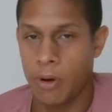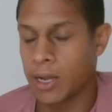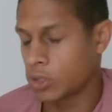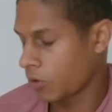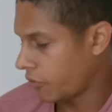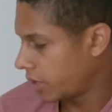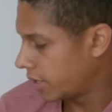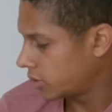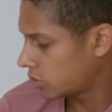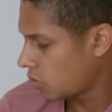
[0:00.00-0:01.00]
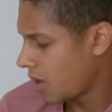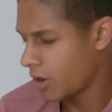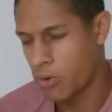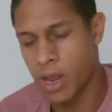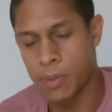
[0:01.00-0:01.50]
but I just think it's
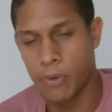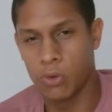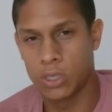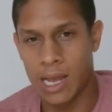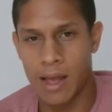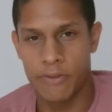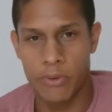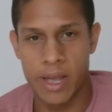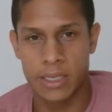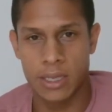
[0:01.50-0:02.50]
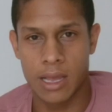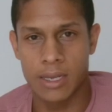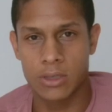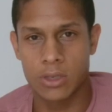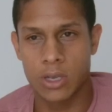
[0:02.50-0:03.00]
quite credible to have your racing
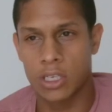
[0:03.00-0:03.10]
licence,